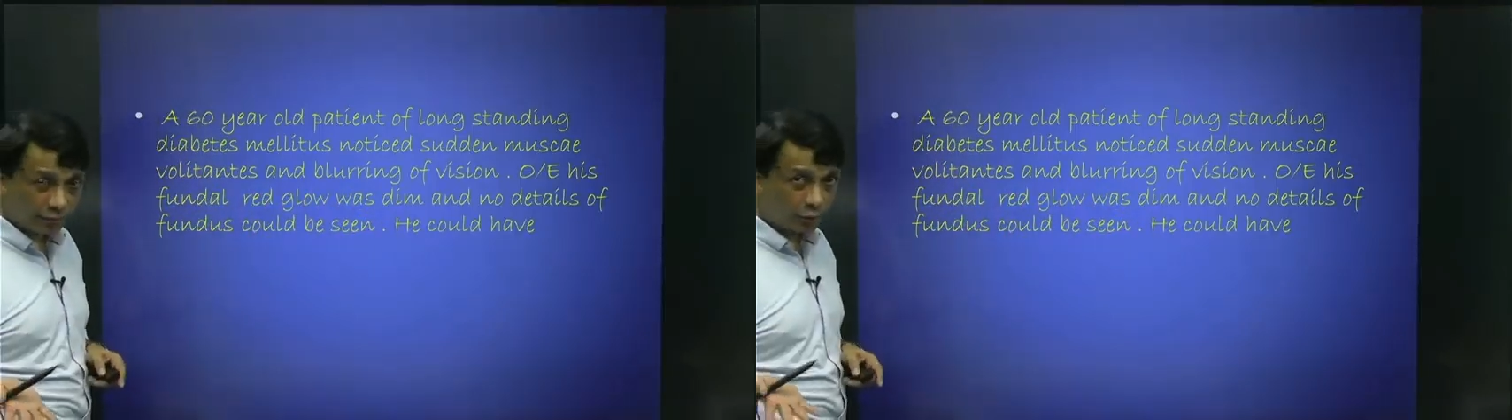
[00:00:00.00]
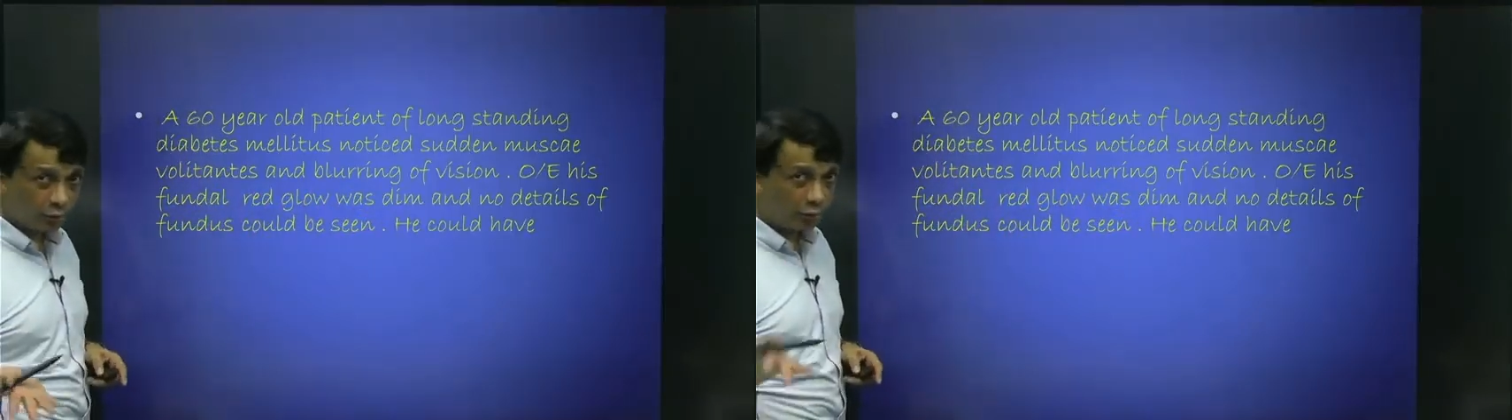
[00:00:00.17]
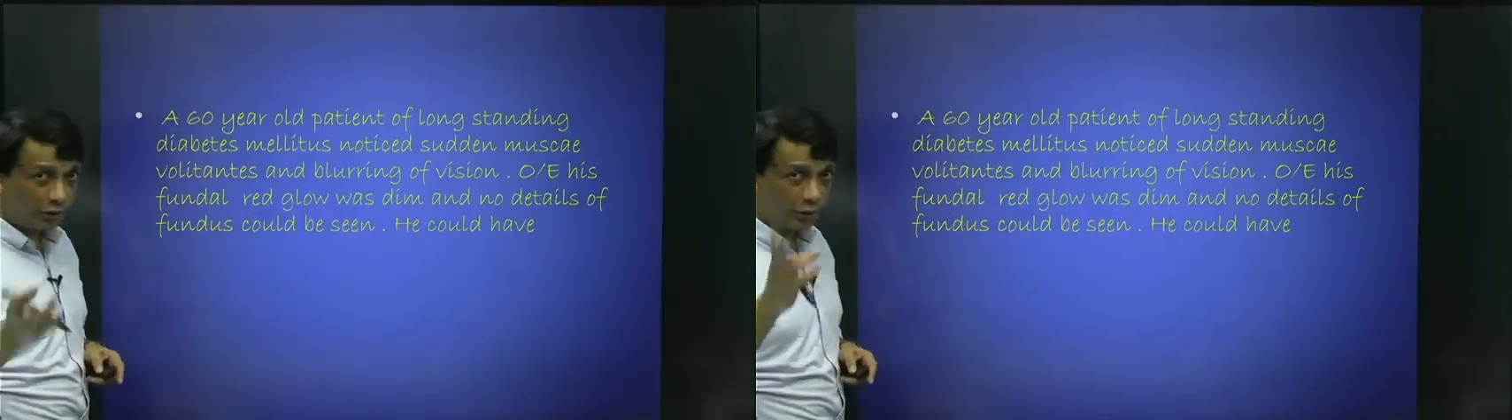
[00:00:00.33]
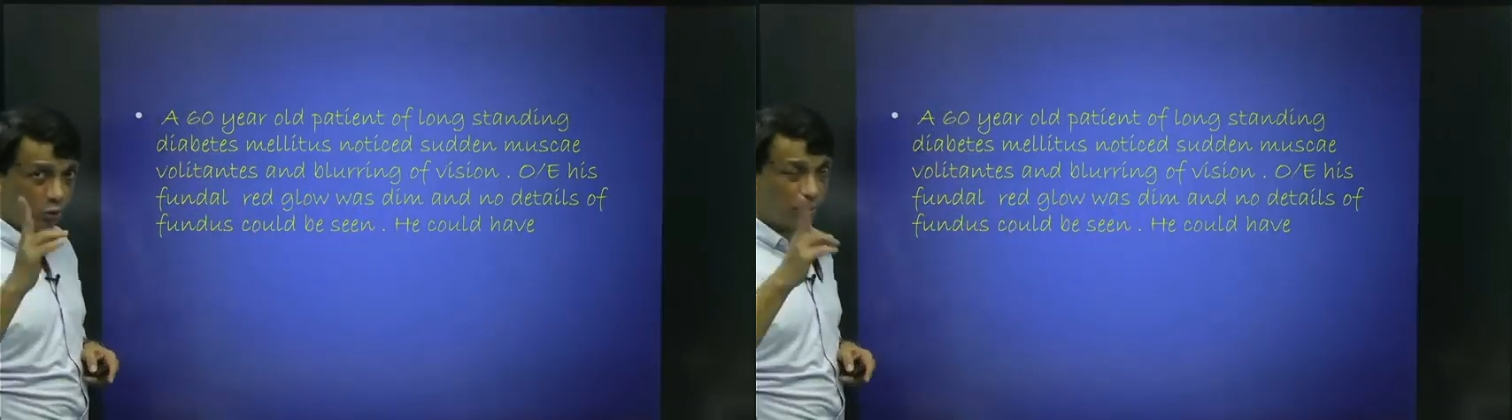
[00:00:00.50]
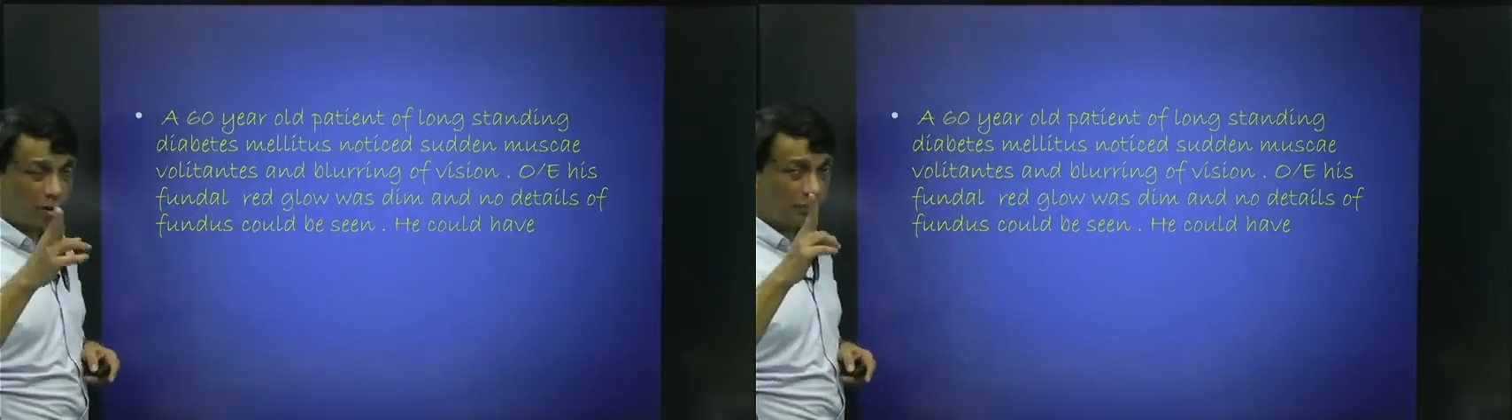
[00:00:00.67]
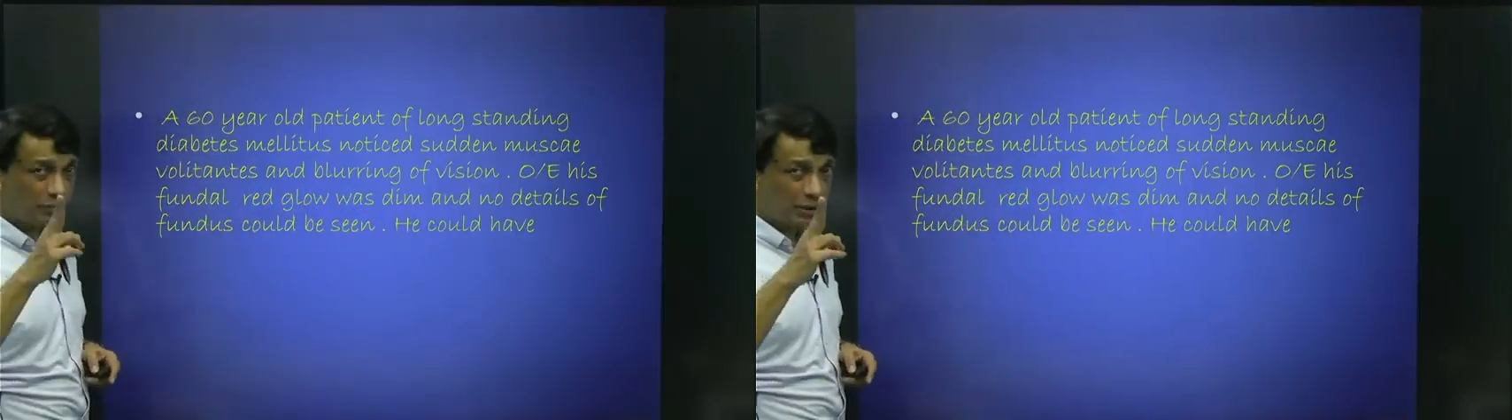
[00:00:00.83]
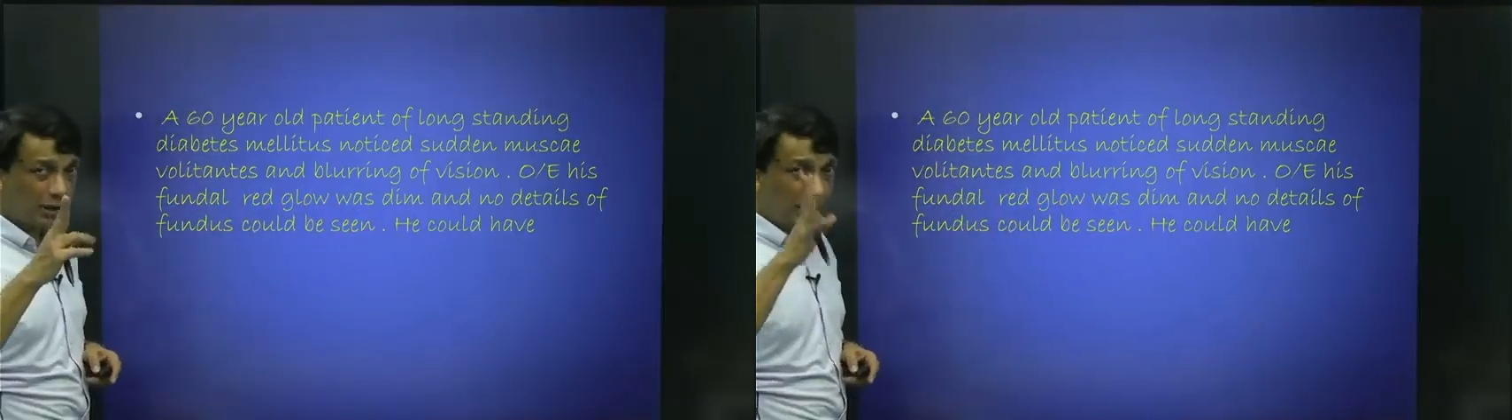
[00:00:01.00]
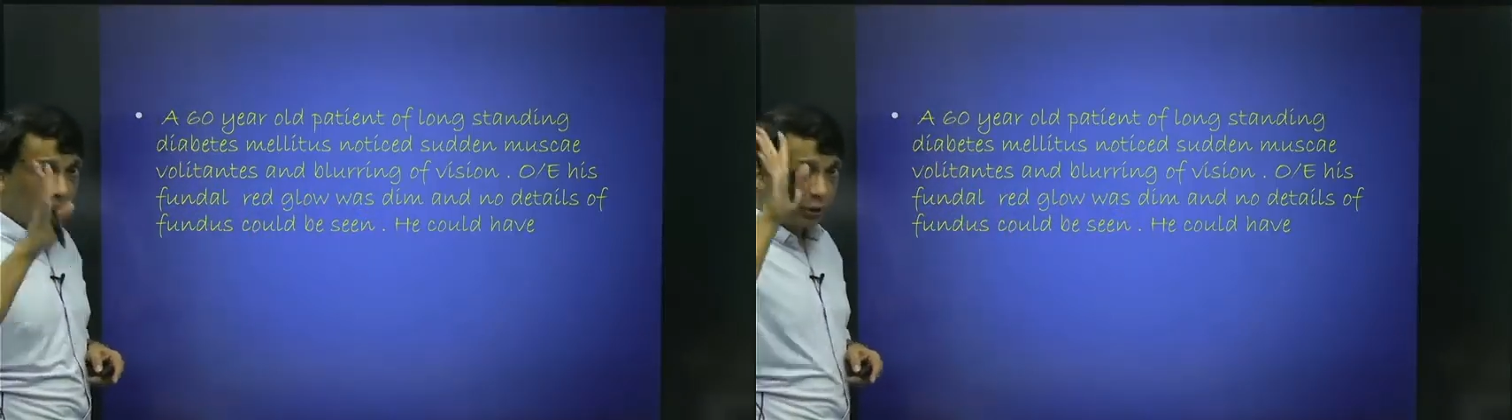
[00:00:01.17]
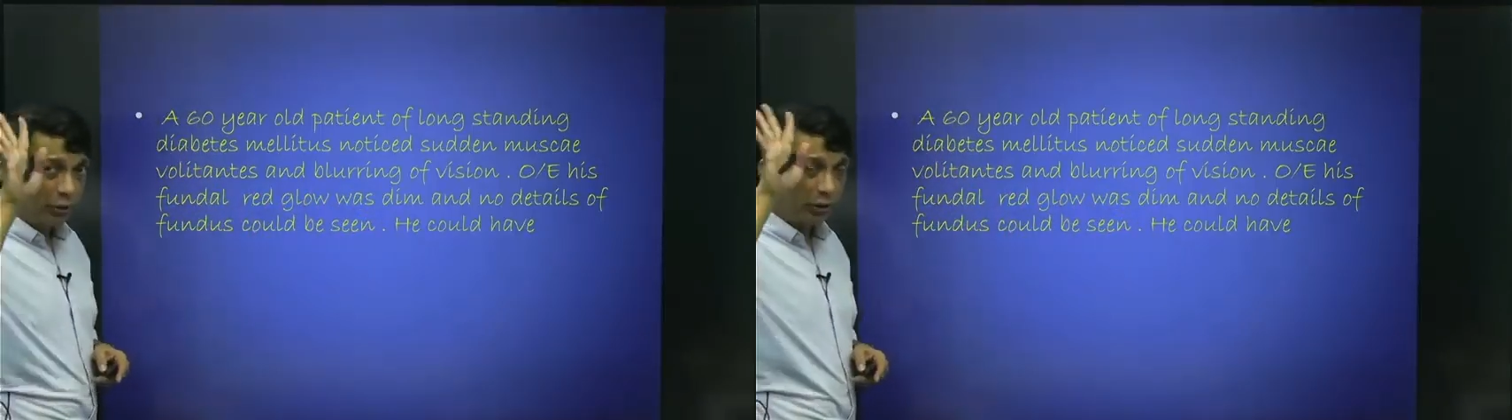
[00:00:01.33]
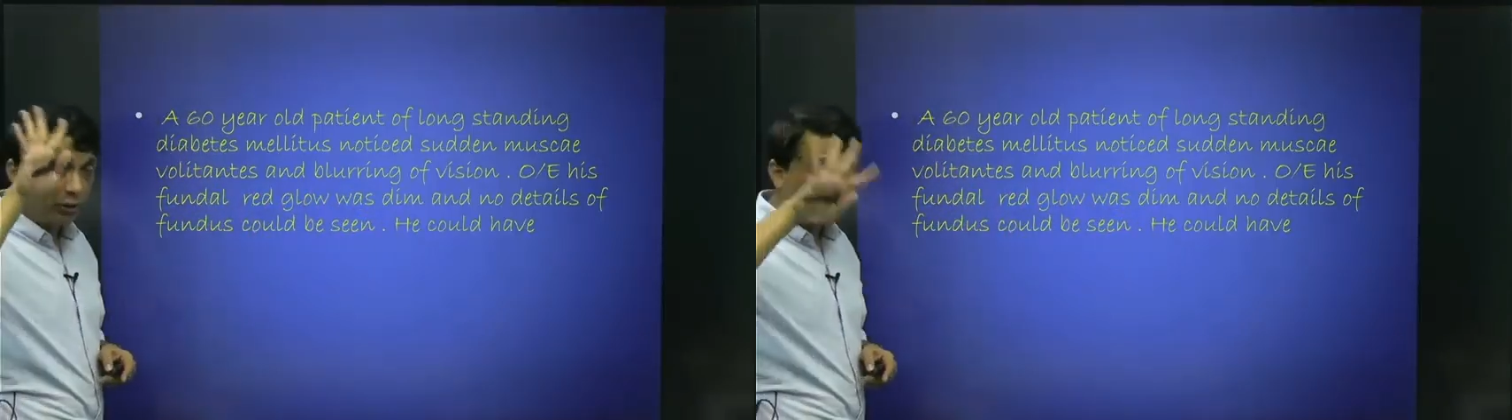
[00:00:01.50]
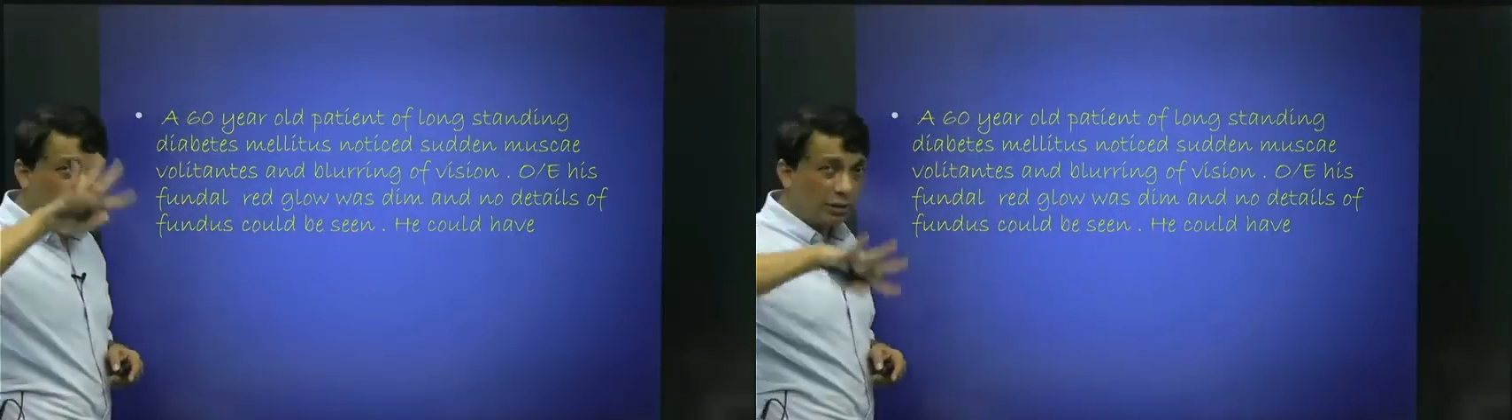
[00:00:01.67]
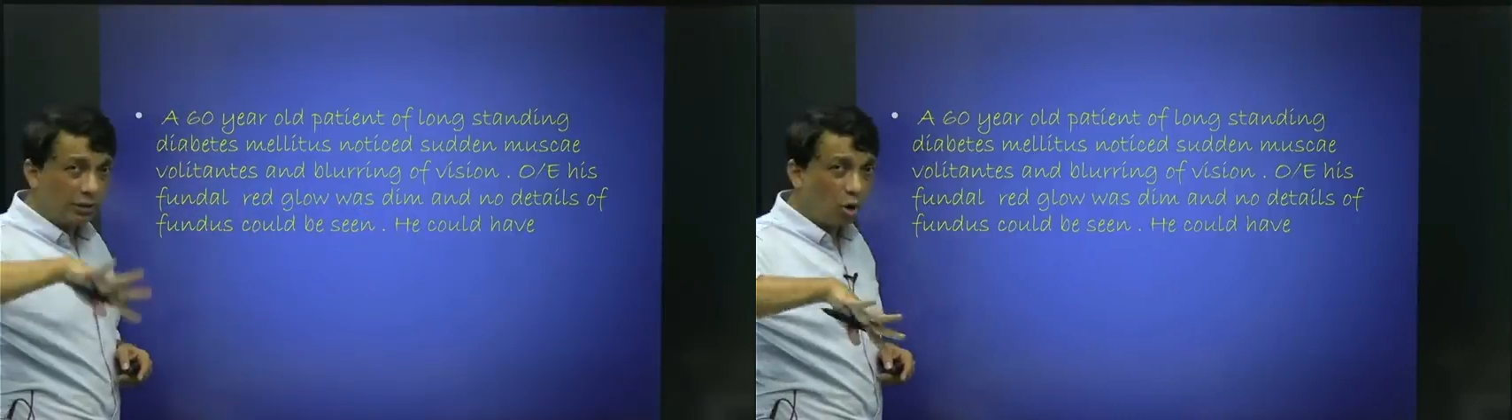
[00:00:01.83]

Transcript: So, there are two problems. You cannot see the